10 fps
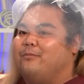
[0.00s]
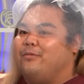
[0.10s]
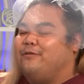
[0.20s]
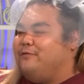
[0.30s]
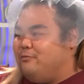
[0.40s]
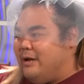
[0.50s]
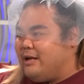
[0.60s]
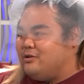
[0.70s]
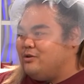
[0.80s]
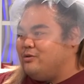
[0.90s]
The food bank
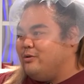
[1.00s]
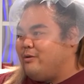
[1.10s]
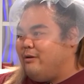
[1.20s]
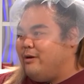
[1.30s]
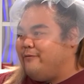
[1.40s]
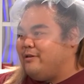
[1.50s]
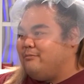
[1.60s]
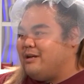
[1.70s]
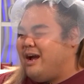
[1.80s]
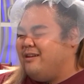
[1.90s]
is also a great way for them
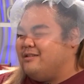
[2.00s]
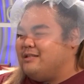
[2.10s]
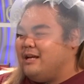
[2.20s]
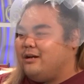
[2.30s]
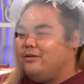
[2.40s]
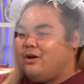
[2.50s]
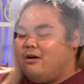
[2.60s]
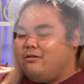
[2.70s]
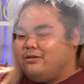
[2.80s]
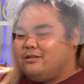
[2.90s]
to kind of just take a look.
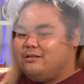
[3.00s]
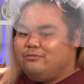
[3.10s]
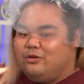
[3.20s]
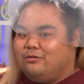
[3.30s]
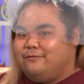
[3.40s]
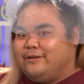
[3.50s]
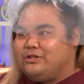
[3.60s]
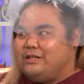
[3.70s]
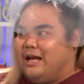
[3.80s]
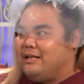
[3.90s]
Oh, there's some
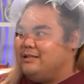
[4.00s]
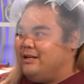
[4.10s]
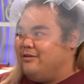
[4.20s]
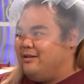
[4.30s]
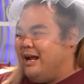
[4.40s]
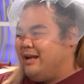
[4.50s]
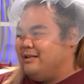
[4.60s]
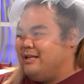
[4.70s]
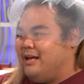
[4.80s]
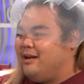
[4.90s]
goldfish snacks in here that I can
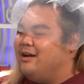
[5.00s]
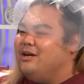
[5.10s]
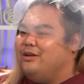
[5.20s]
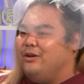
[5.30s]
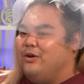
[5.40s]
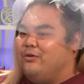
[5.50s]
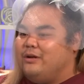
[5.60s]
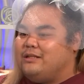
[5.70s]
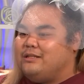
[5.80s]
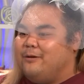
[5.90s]
take. You know,
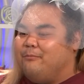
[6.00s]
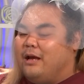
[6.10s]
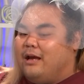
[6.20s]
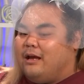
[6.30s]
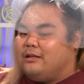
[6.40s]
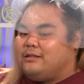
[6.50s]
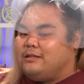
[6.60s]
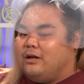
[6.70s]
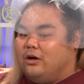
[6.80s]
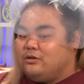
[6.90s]

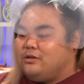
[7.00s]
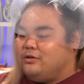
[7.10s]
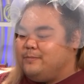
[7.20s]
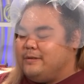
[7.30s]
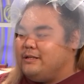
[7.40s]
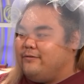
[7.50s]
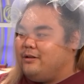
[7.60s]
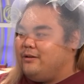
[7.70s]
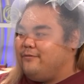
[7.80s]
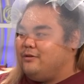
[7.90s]
it's also
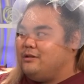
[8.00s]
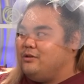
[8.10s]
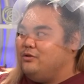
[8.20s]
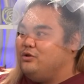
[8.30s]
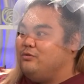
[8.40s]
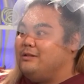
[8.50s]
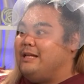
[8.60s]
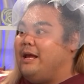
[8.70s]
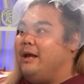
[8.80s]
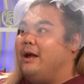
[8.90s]
specifically for the students who
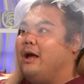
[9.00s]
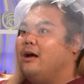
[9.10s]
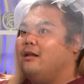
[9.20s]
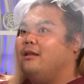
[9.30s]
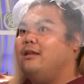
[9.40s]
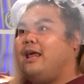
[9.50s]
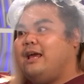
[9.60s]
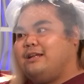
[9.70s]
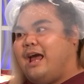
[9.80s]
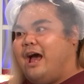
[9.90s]
stay
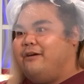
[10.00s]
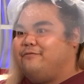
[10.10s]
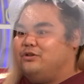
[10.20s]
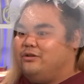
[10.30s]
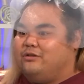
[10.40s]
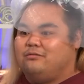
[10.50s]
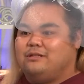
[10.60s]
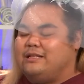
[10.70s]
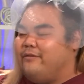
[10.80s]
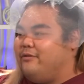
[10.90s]
late after
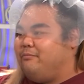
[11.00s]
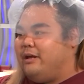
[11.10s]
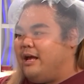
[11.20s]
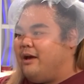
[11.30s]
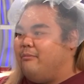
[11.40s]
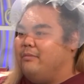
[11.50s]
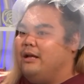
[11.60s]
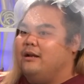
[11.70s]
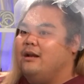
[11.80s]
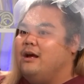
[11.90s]
7 p.m.
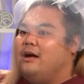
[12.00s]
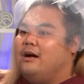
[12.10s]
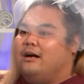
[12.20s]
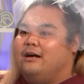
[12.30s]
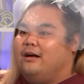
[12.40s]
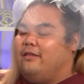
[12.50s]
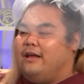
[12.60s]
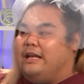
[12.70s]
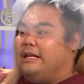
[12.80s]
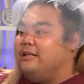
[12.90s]
and they
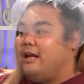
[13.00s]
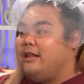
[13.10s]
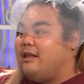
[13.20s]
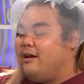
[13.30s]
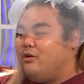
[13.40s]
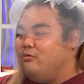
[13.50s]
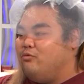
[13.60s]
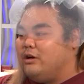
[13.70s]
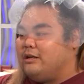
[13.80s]
need to get that homework